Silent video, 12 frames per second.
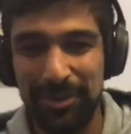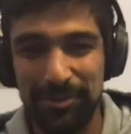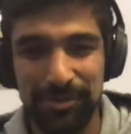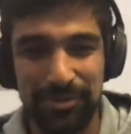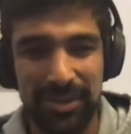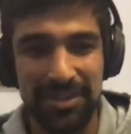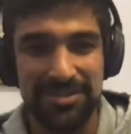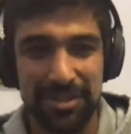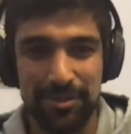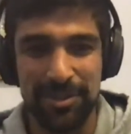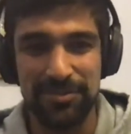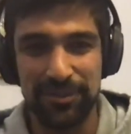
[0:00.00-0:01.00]
mate. Well, thanks
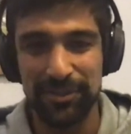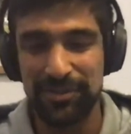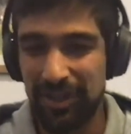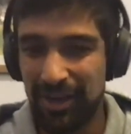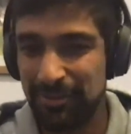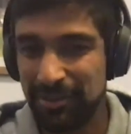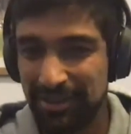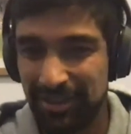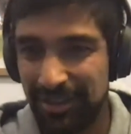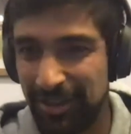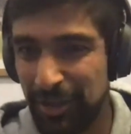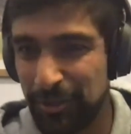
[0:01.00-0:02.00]
so much for your time,
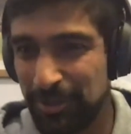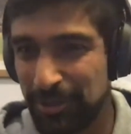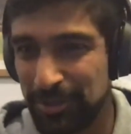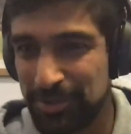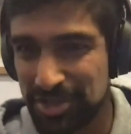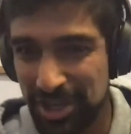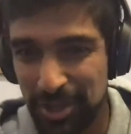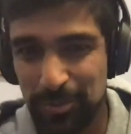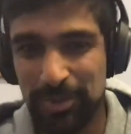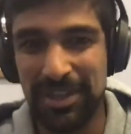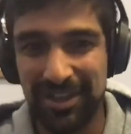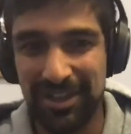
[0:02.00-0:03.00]
and I hope you,
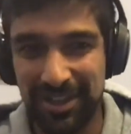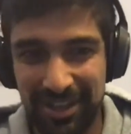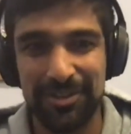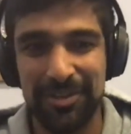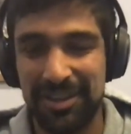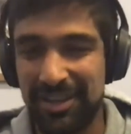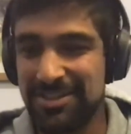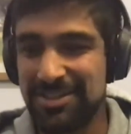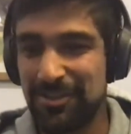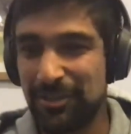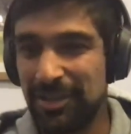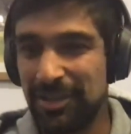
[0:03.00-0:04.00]
Shelby, Claire, and the kids
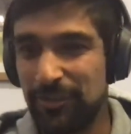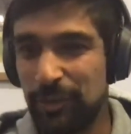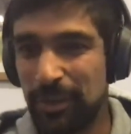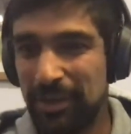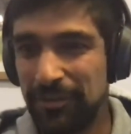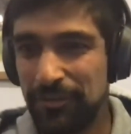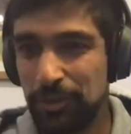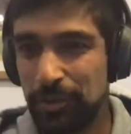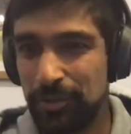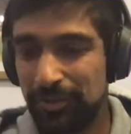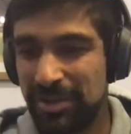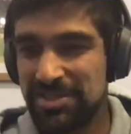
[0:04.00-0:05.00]
have a wonderful
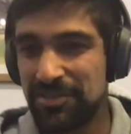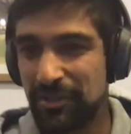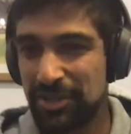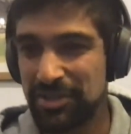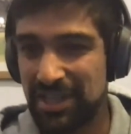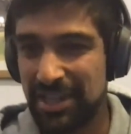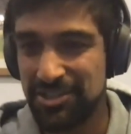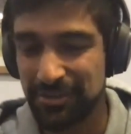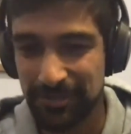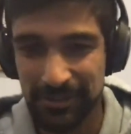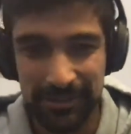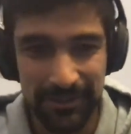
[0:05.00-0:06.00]
rest of isolation.